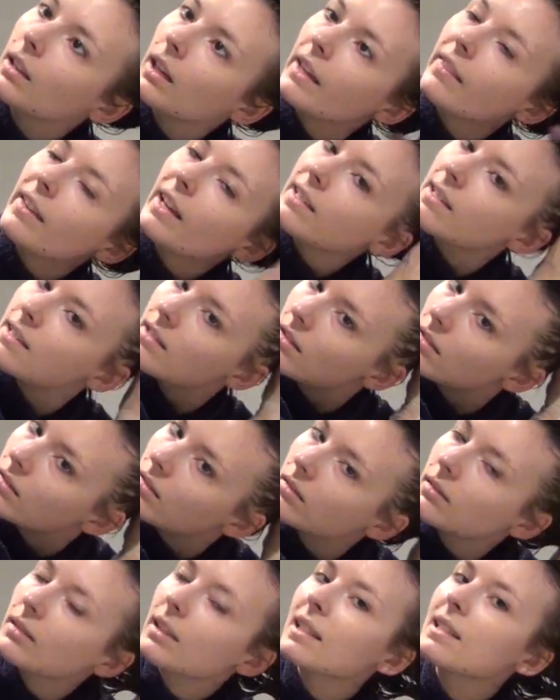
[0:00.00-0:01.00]
And that's
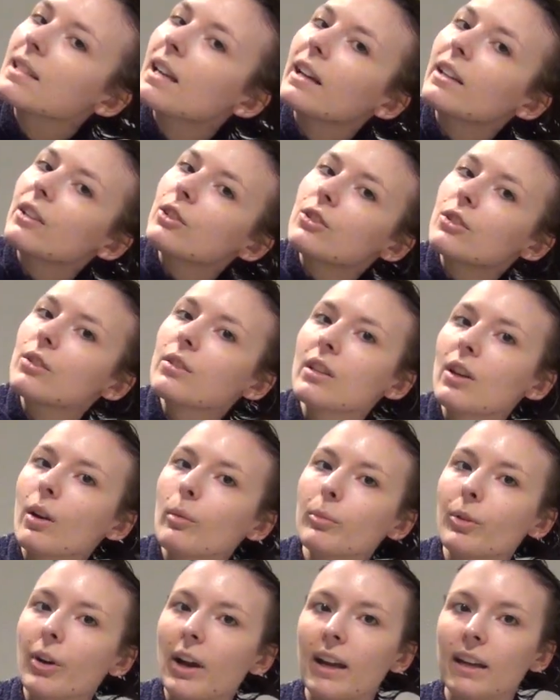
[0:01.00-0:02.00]
that's how you do the
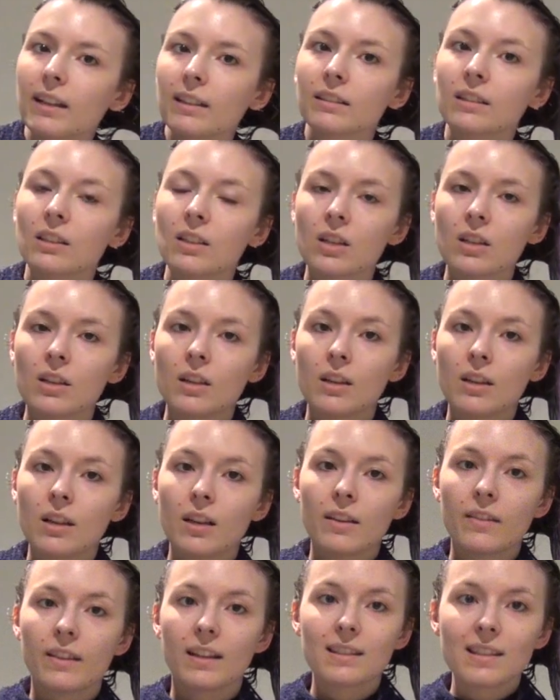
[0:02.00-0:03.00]
ombre.
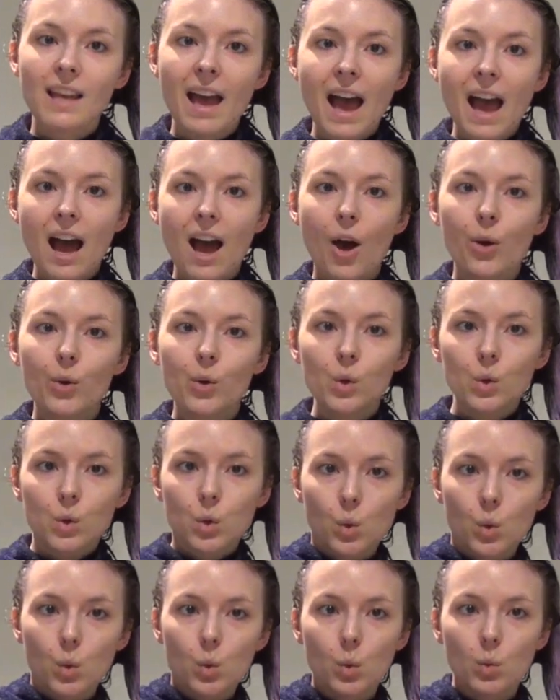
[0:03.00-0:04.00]
That's how you
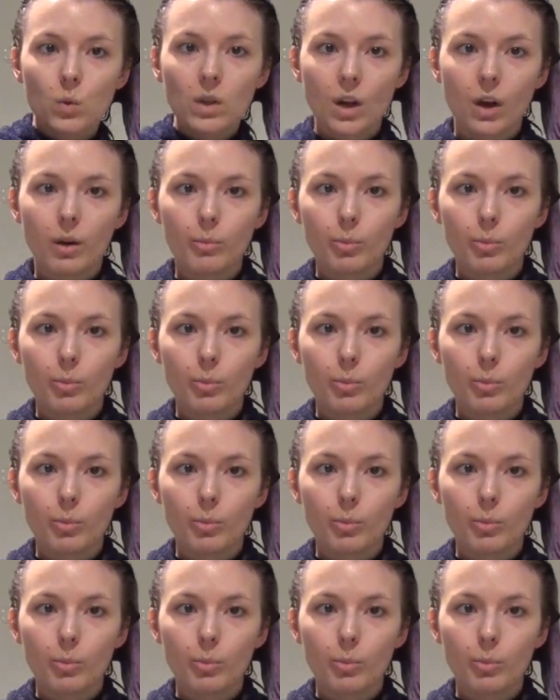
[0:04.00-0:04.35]
do the